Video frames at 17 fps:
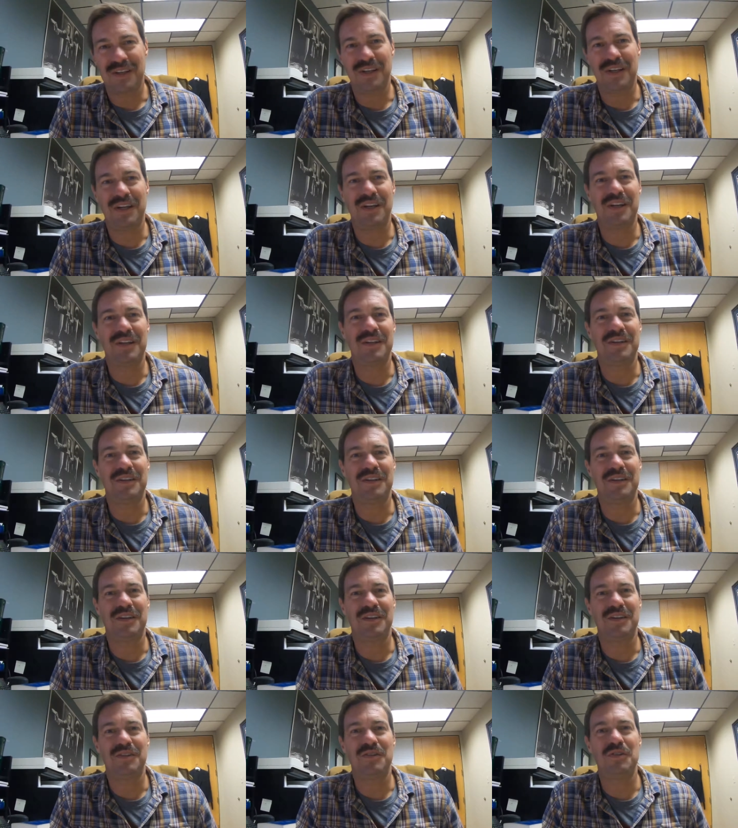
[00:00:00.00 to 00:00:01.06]
and
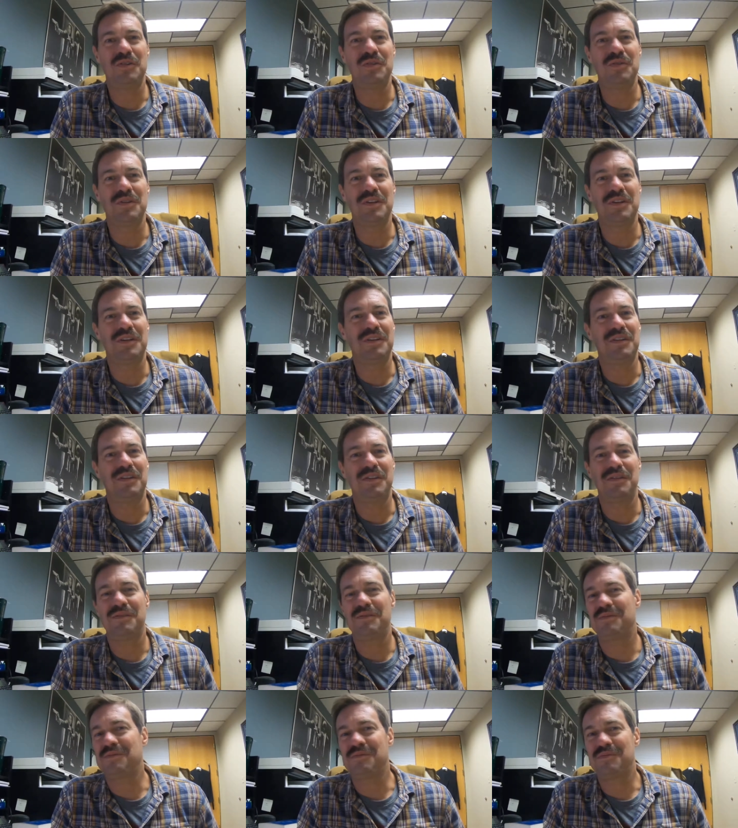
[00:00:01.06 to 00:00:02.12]
knew that
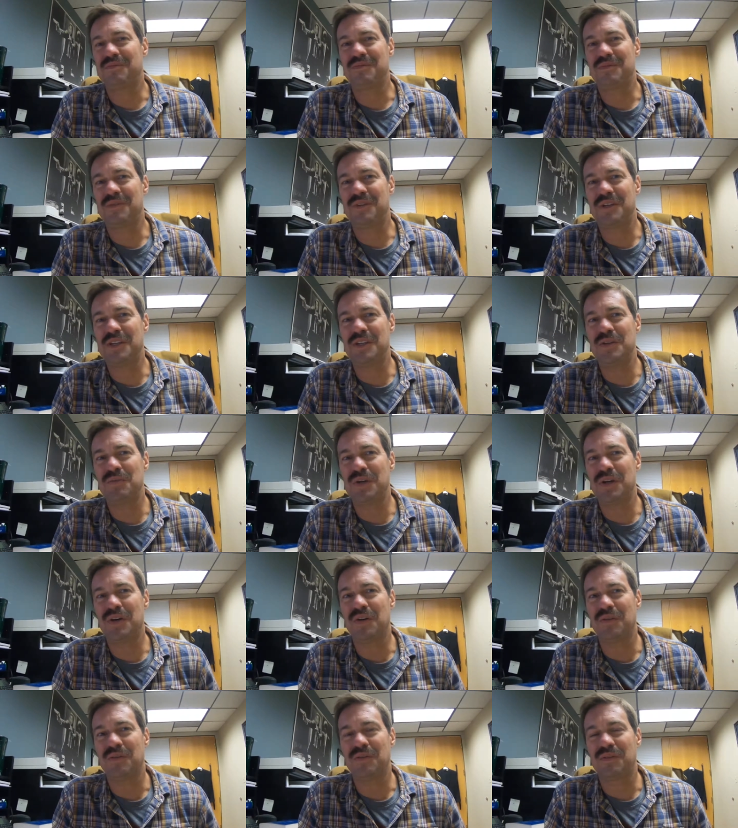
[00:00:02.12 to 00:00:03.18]
the
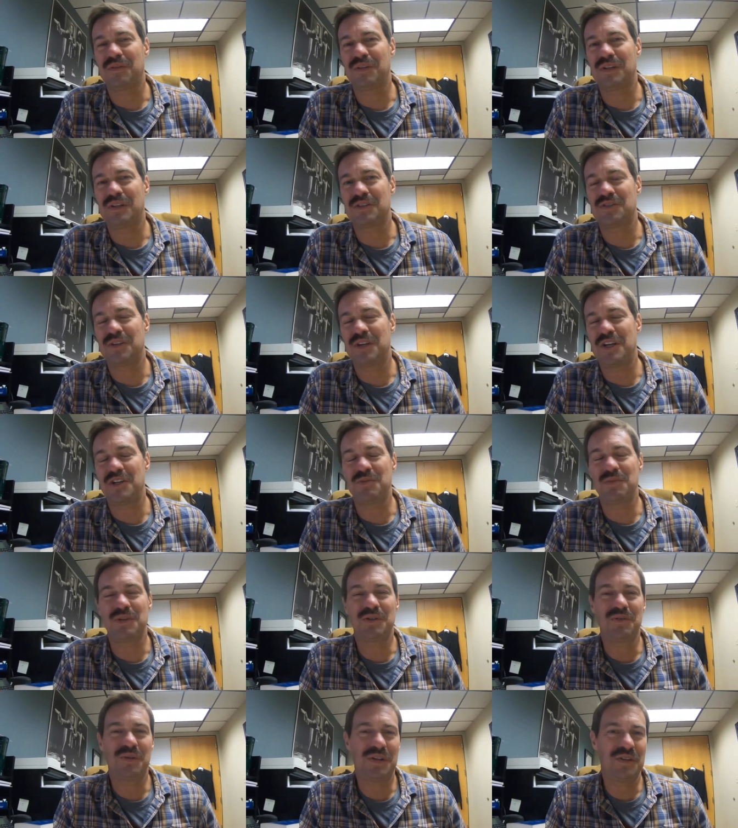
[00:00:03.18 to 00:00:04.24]
email exchange
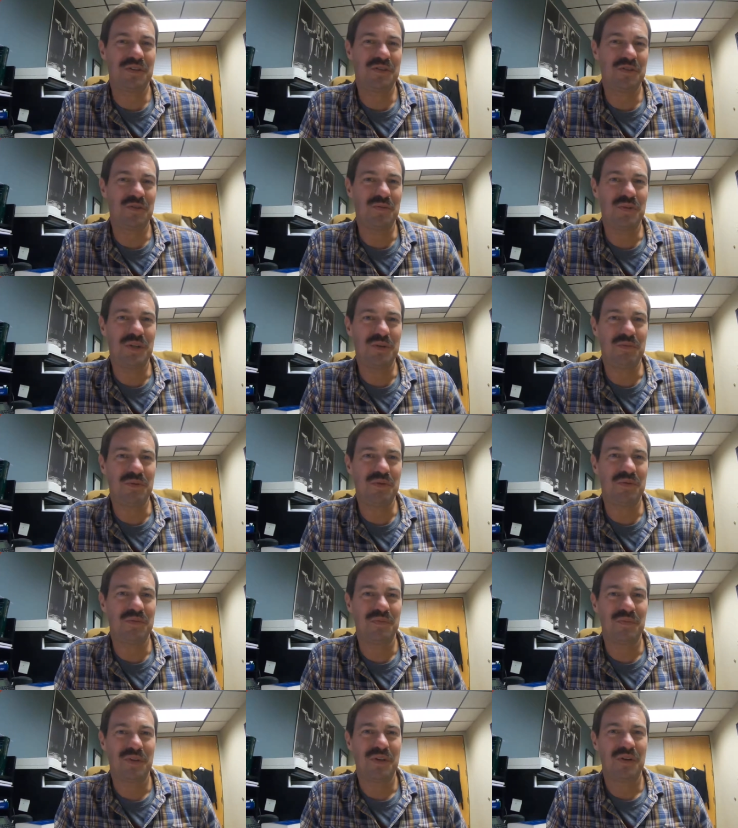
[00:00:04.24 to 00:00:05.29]
between the two people
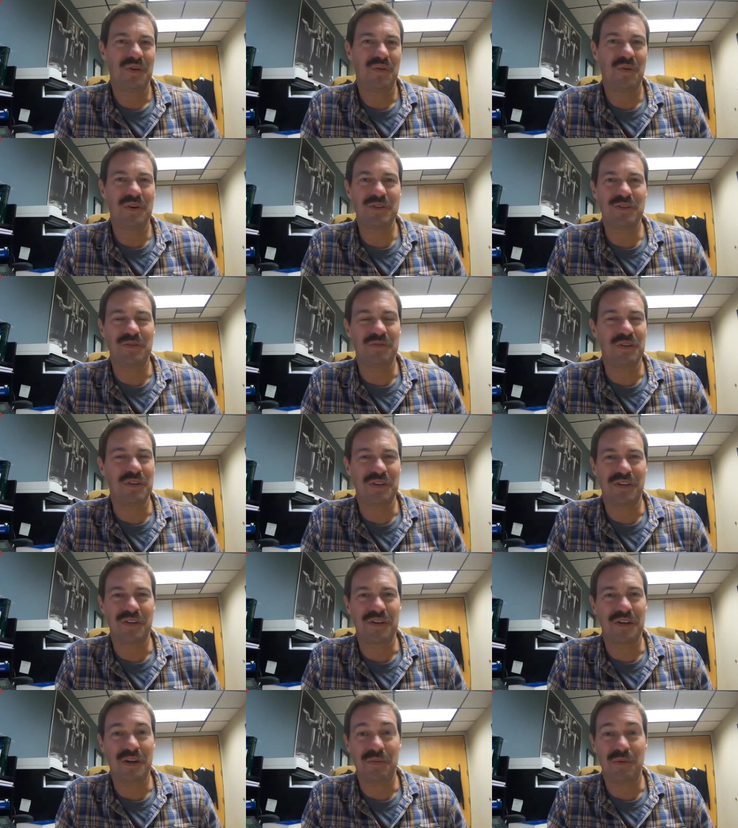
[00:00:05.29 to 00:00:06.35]
wasn't for
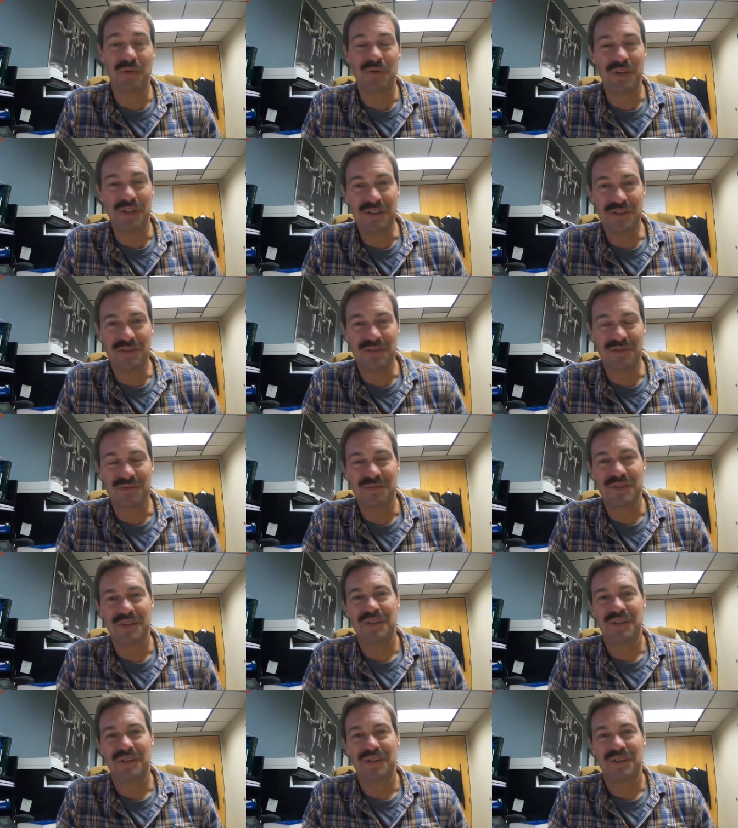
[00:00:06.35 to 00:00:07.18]
another couple weeks,